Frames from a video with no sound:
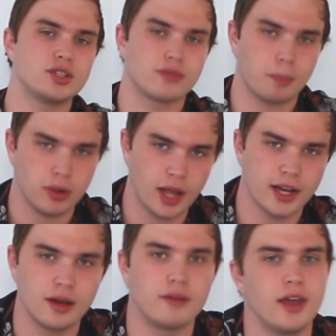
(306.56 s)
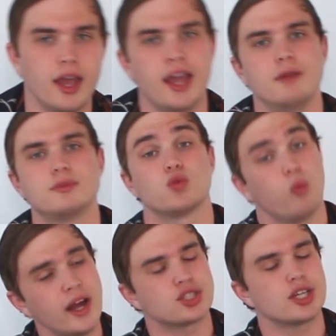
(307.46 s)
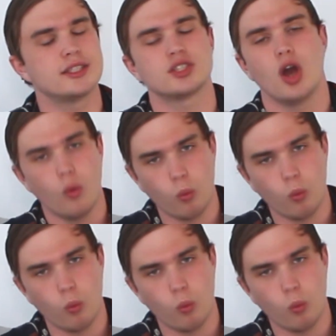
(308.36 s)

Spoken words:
of the Planet of the Apes, which is